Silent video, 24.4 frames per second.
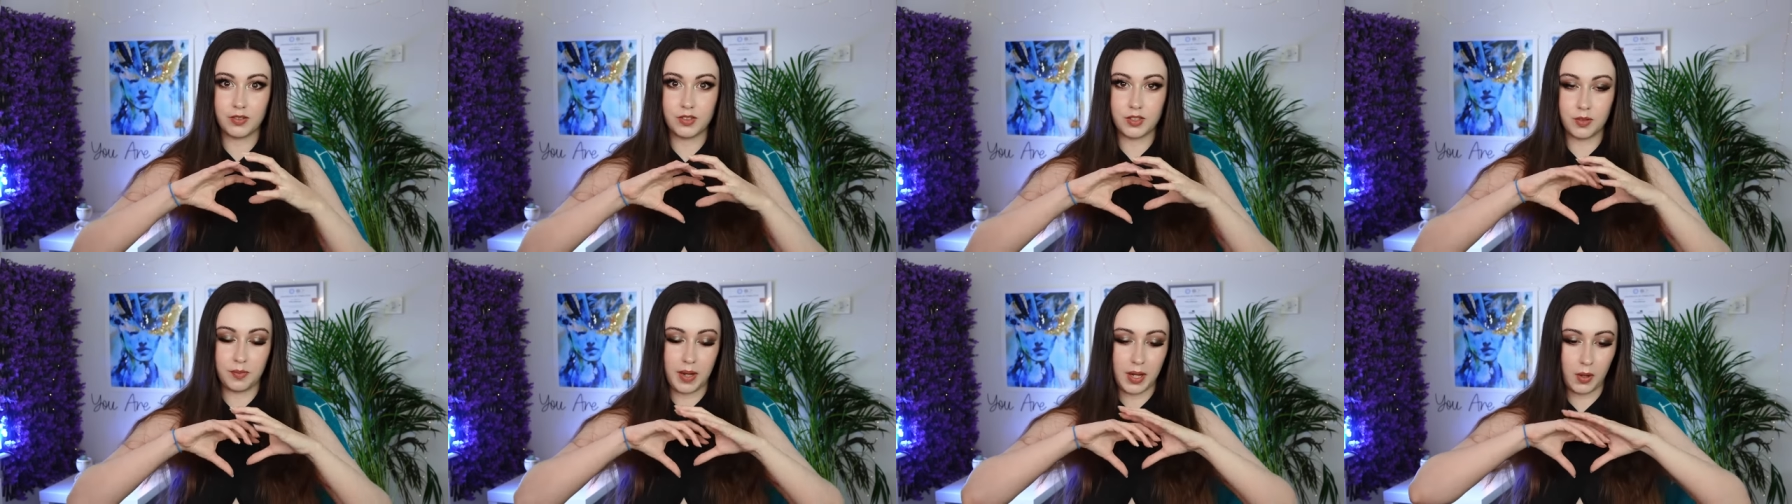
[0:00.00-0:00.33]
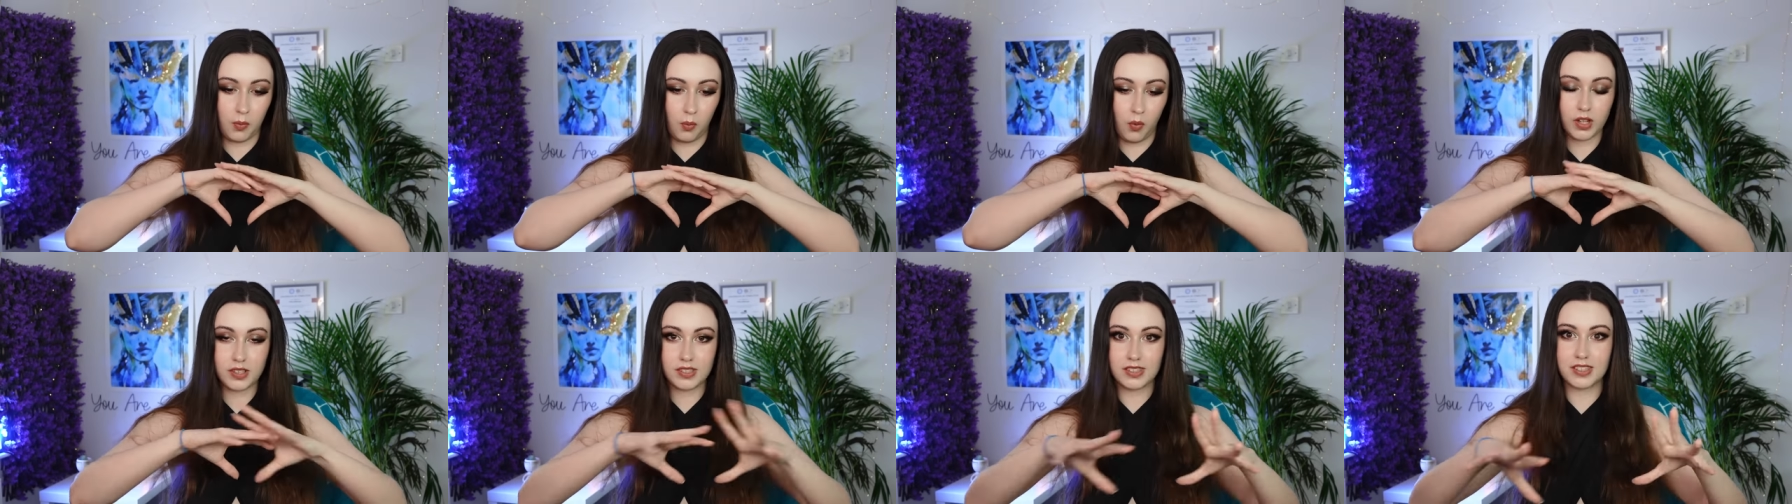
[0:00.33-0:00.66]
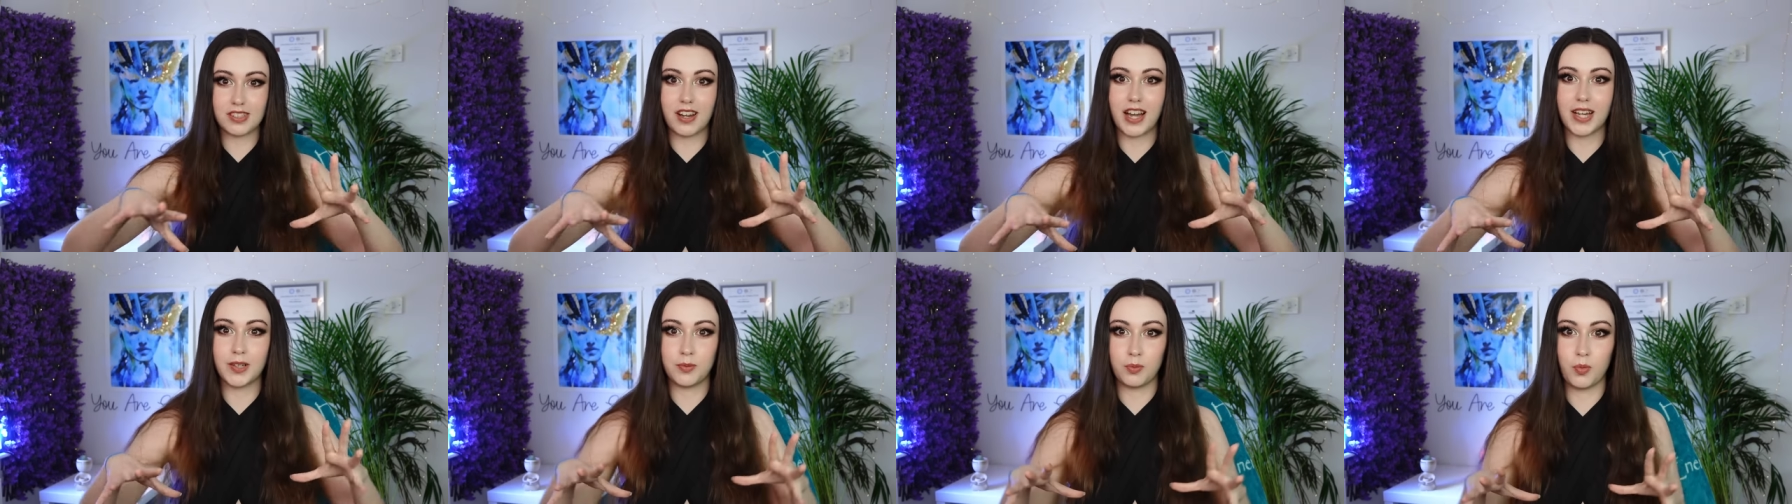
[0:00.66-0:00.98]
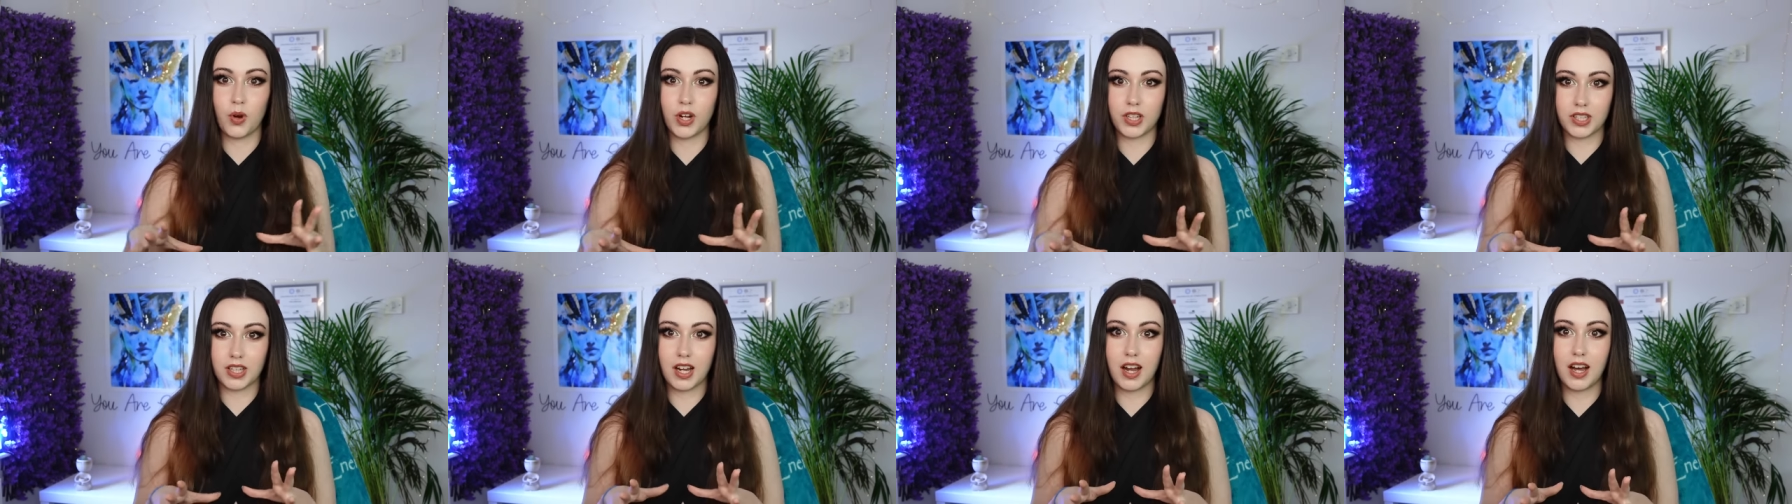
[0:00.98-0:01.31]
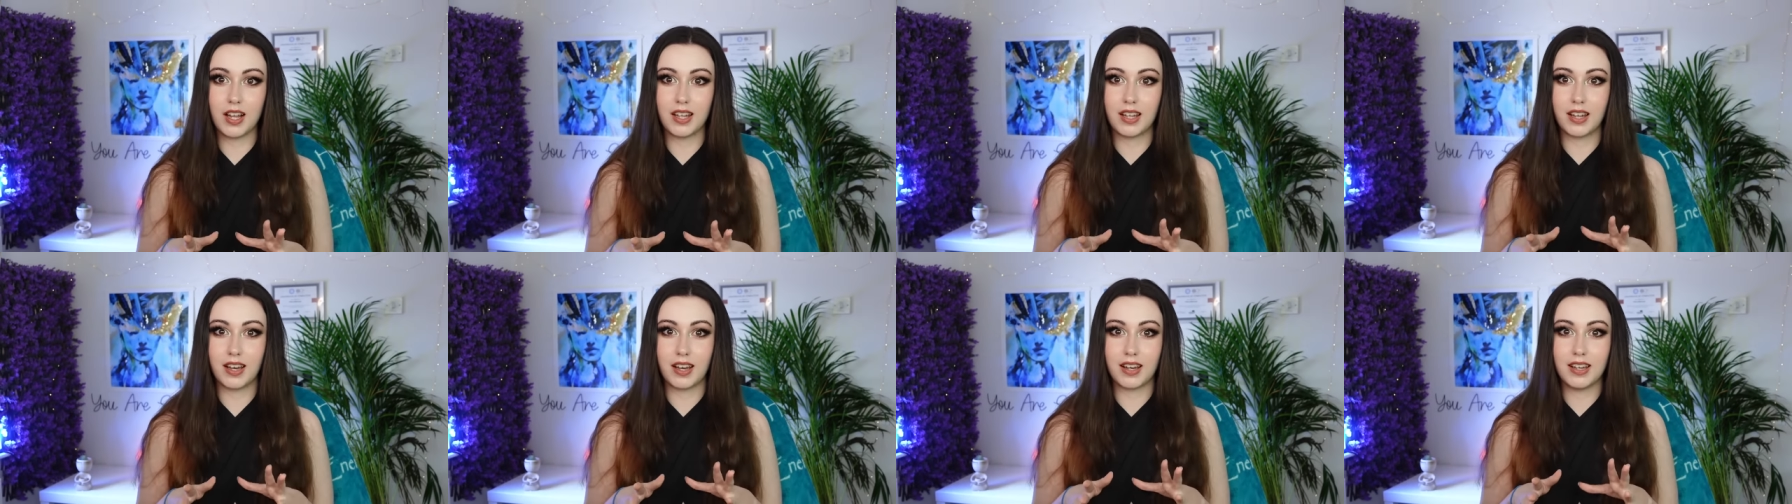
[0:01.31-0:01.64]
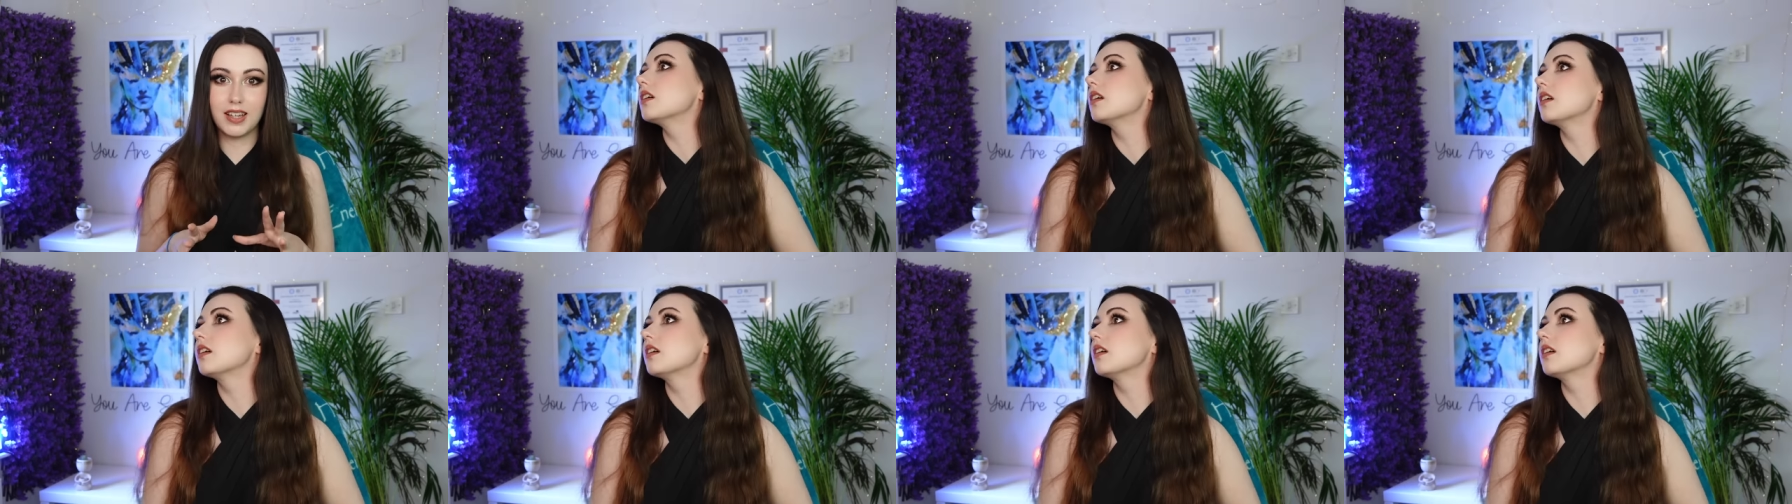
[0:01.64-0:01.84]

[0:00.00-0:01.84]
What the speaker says: to make one side one color.